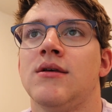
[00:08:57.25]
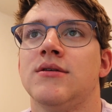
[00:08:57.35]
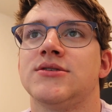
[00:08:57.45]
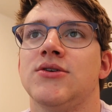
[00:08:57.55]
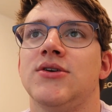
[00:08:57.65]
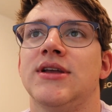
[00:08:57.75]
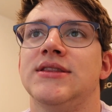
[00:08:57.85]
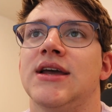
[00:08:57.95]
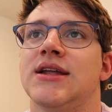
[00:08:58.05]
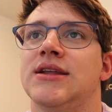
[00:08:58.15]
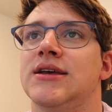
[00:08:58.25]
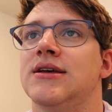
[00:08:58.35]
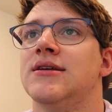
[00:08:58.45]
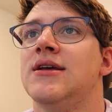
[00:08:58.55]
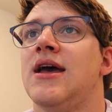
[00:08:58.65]
so you get the
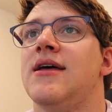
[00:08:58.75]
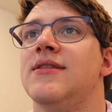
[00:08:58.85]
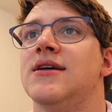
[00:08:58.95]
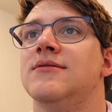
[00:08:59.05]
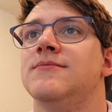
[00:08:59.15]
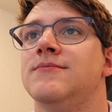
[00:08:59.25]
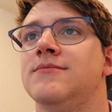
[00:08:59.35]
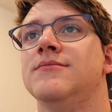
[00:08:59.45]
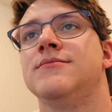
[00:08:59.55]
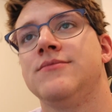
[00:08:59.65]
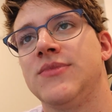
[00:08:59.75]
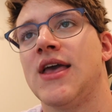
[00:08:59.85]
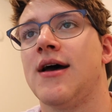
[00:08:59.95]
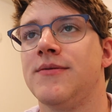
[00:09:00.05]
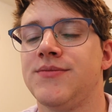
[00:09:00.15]
idea. And then,
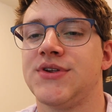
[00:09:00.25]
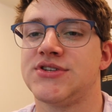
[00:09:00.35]
yeah, they're